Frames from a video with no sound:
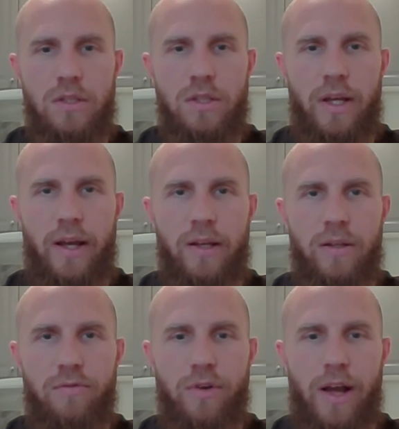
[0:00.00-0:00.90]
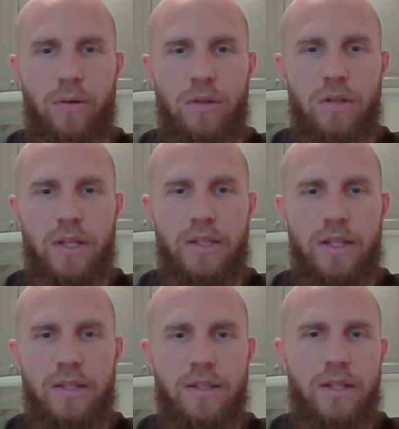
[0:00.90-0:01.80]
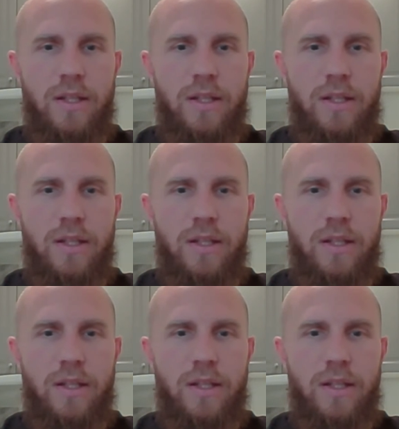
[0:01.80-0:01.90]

to add it for Outlook, and then